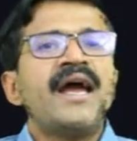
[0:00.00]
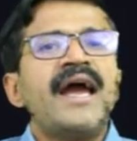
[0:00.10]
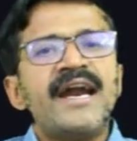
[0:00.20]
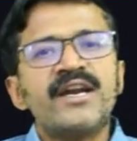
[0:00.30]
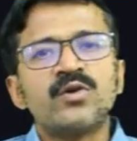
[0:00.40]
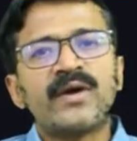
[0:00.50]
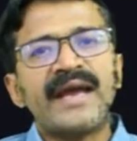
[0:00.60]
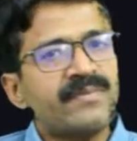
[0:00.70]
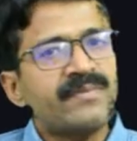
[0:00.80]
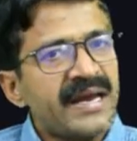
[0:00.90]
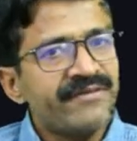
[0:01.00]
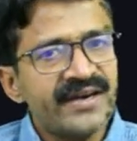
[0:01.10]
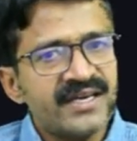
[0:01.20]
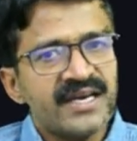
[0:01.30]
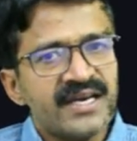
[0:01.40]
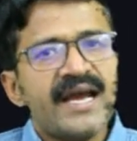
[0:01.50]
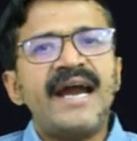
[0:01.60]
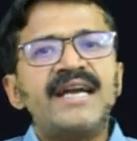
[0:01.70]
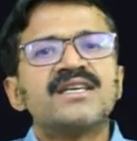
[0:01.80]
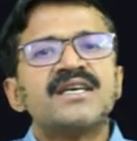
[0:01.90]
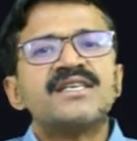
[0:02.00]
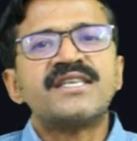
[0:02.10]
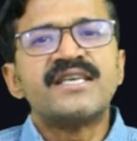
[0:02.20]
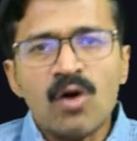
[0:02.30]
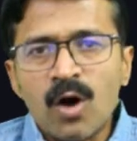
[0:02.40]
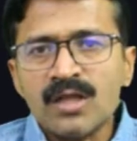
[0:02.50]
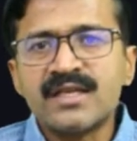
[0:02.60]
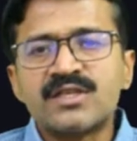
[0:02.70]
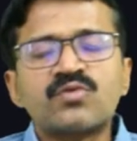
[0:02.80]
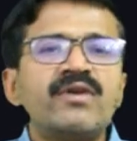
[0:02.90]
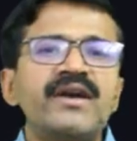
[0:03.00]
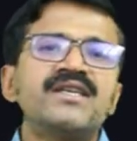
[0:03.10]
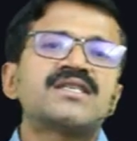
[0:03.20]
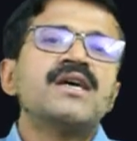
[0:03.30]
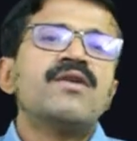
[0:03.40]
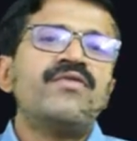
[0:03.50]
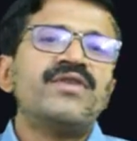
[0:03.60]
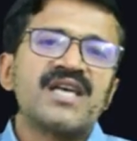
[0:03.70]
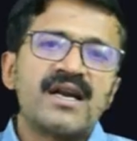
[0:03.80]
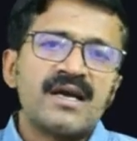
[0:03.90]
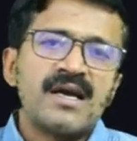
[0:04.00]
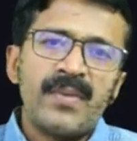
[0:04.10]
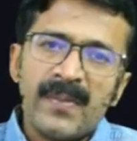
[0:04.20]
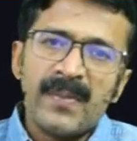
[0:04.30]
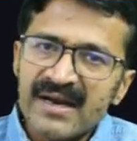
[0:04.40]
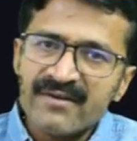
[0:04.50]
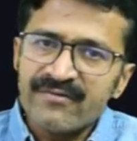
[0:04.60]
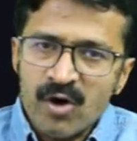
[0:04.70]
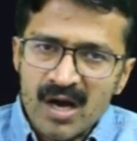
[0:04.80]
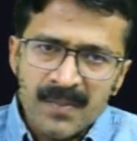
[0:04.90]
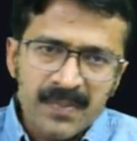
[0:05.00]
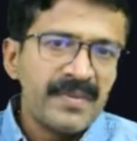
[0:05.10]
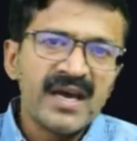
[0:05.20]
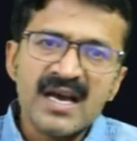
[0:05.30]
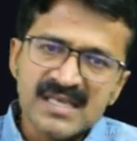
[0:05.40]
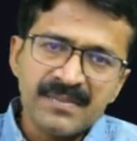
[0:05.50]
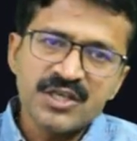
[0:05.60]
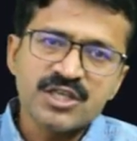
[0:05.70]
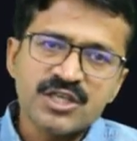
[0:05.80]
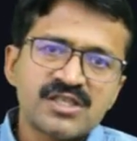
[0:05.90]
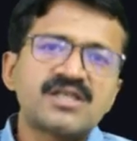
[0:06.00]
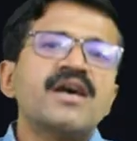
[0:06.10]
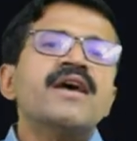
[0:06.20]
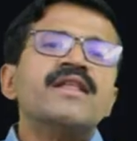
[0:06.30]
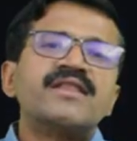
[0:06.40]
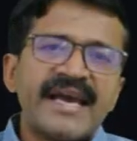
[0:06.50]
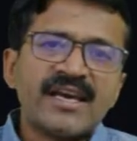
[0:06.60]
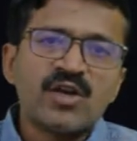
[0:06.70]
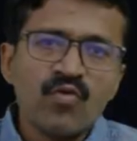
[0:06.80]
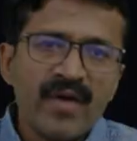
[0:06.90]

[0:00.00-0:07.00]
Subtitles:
and you get benefit, and say all the students which are preparing for upcoming examinations, thank you very